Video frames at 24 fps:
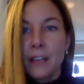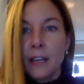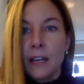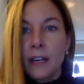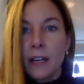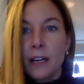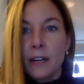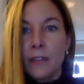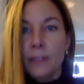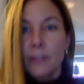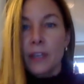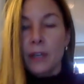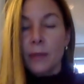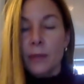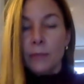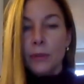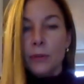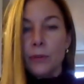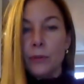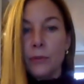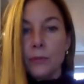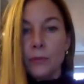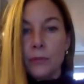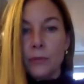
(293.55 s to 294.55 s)
I've come
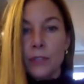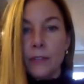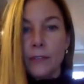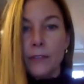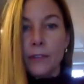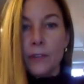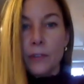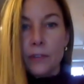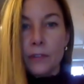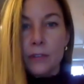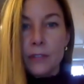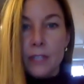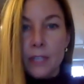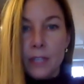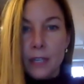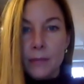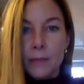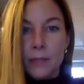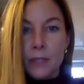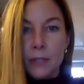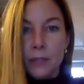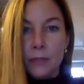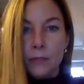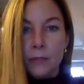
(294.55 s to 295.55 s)
through difficult
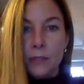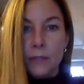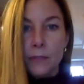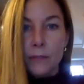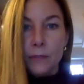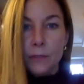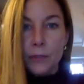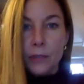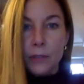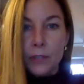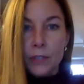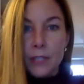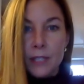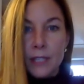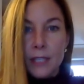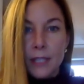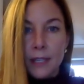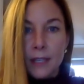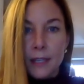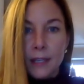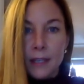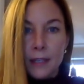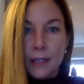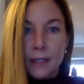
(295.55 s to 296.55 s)
times, you know, divorce
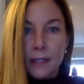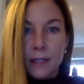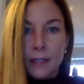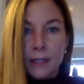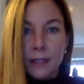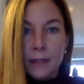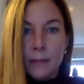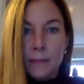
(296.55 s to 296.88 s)
and